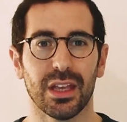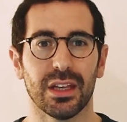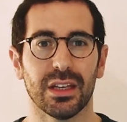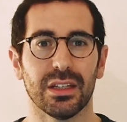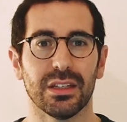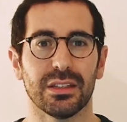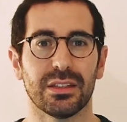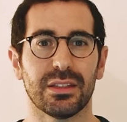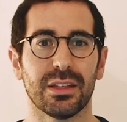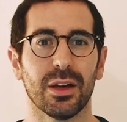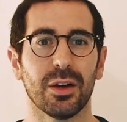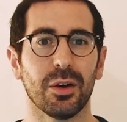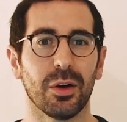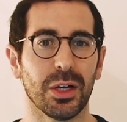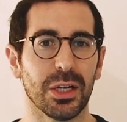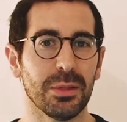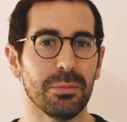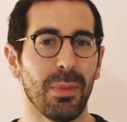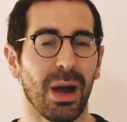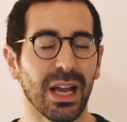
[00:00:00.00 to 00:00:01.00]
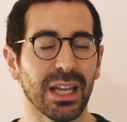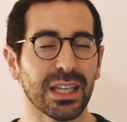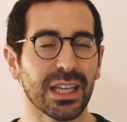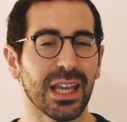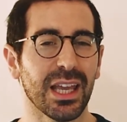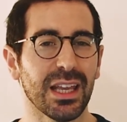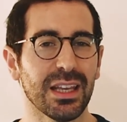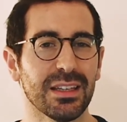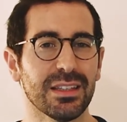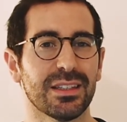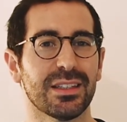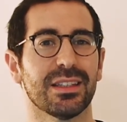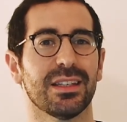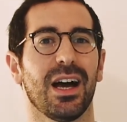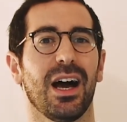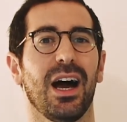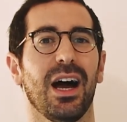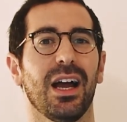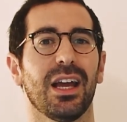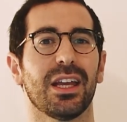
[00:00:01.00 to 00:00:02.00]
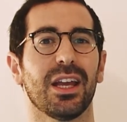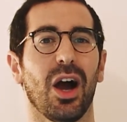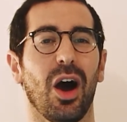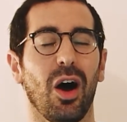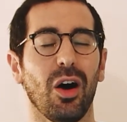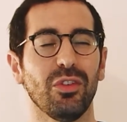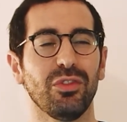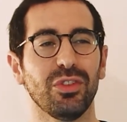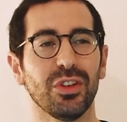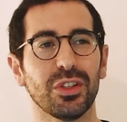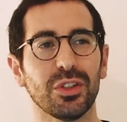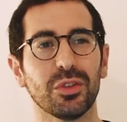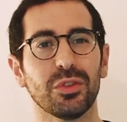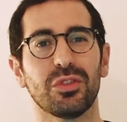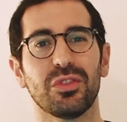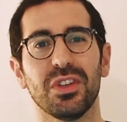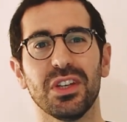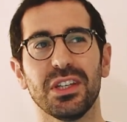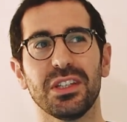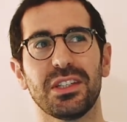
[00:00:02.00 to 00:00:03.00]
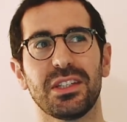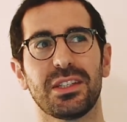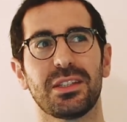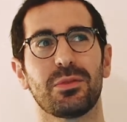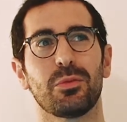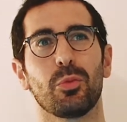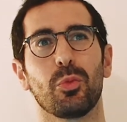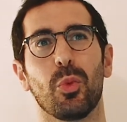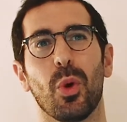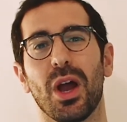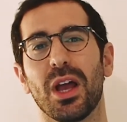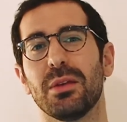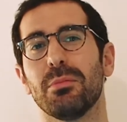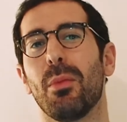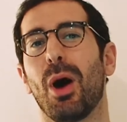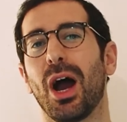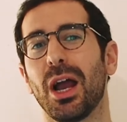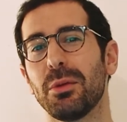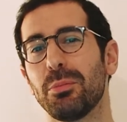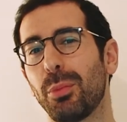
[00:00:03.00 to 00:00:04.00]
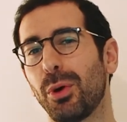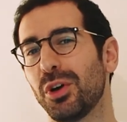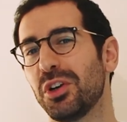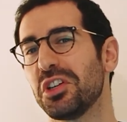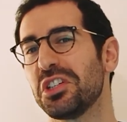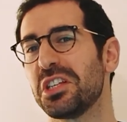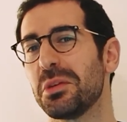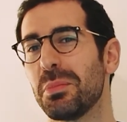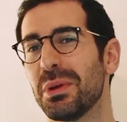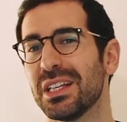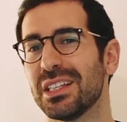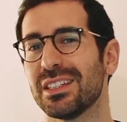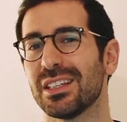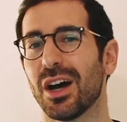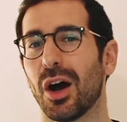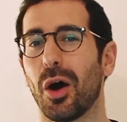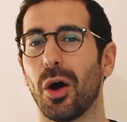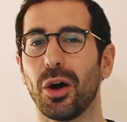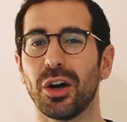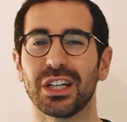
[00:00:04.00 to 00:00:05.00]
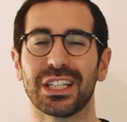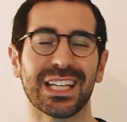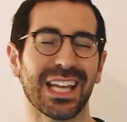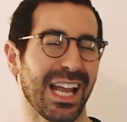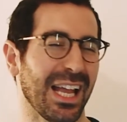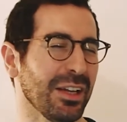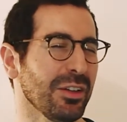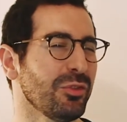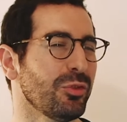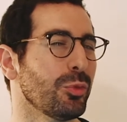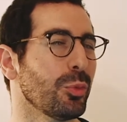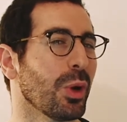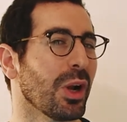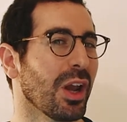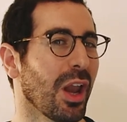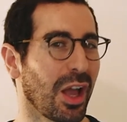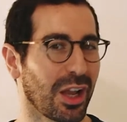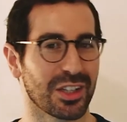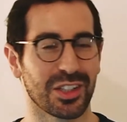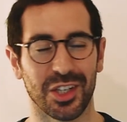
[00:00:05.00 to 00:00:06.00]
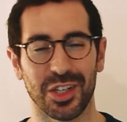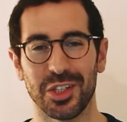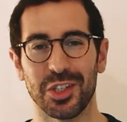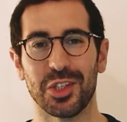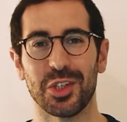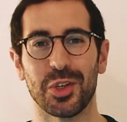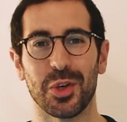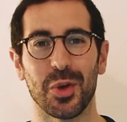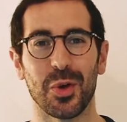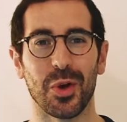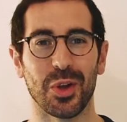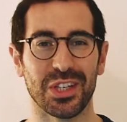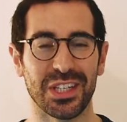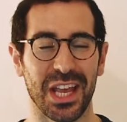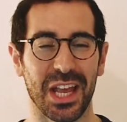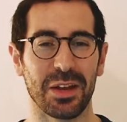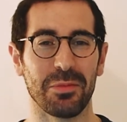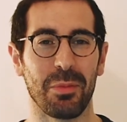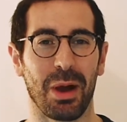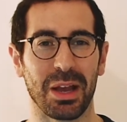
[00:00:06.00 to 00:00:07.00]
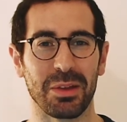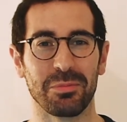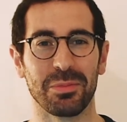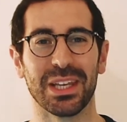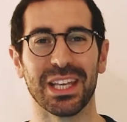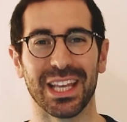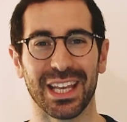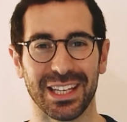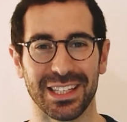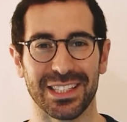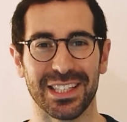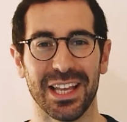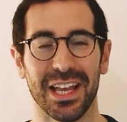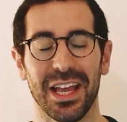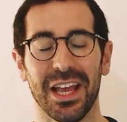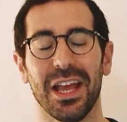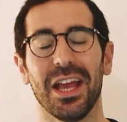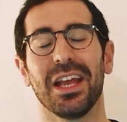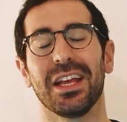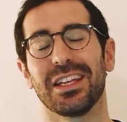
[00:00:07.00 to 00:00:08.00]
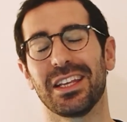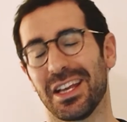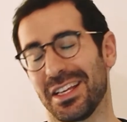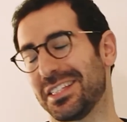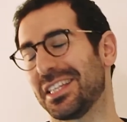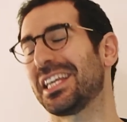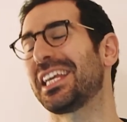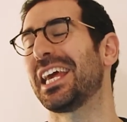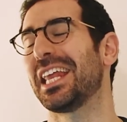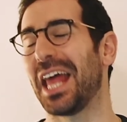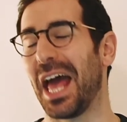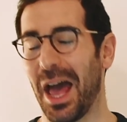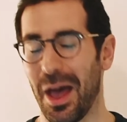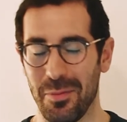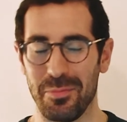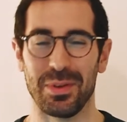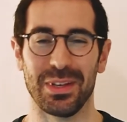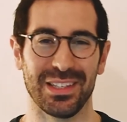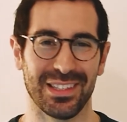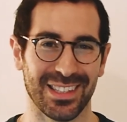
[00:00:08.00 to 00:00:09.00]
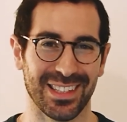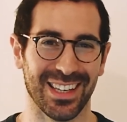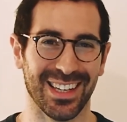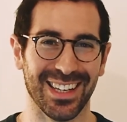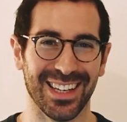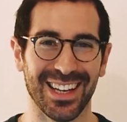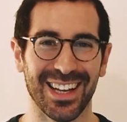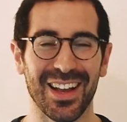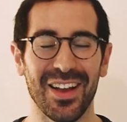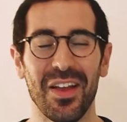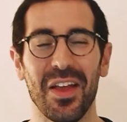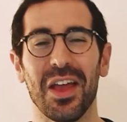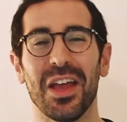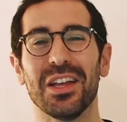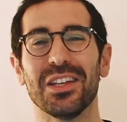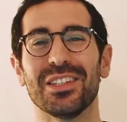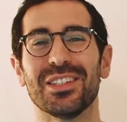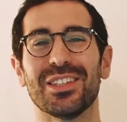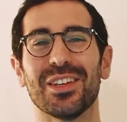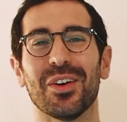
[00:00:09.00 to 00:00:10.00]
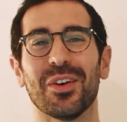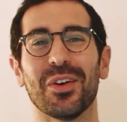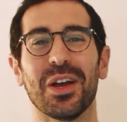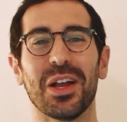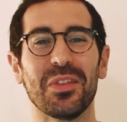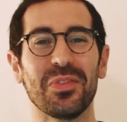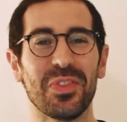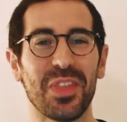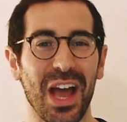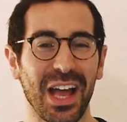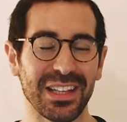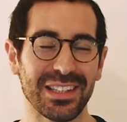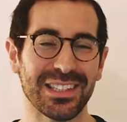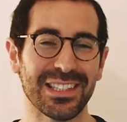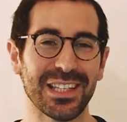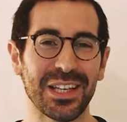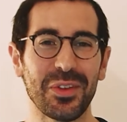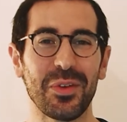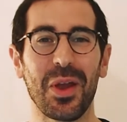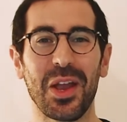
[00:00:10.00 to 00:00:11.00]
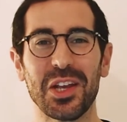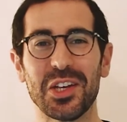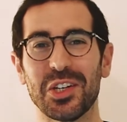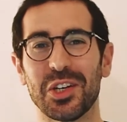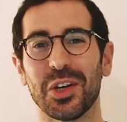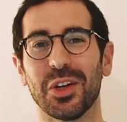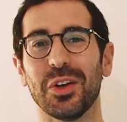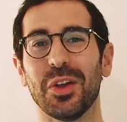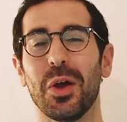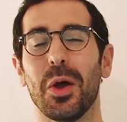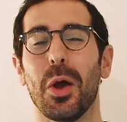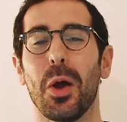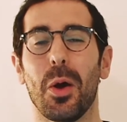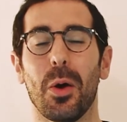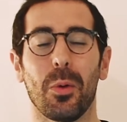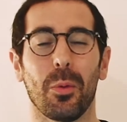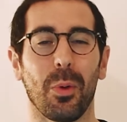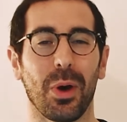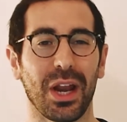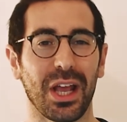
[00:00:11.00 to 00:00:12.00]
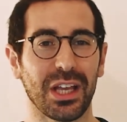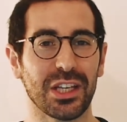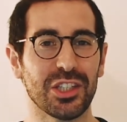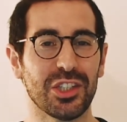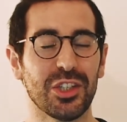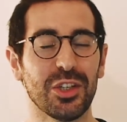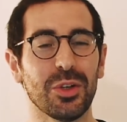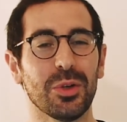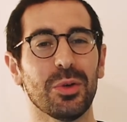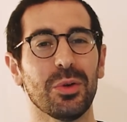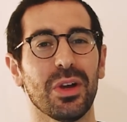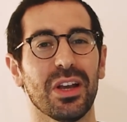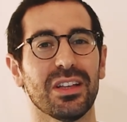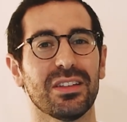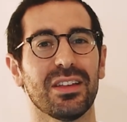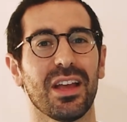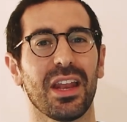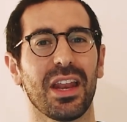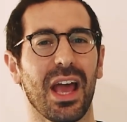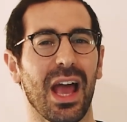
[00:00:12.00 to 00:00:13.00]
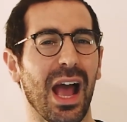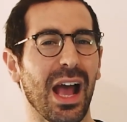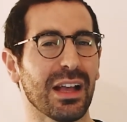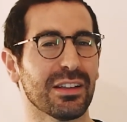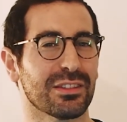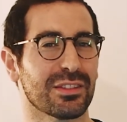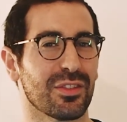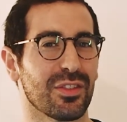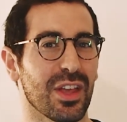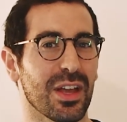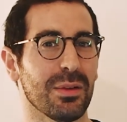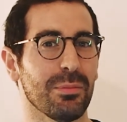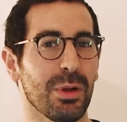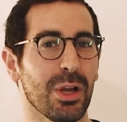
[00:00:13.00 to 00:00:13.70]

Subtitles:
So in my case, I often use this when my participants are kind of reluctant to attend my meetings. Yes, it can happen. So in that situation, what I do is that I ask them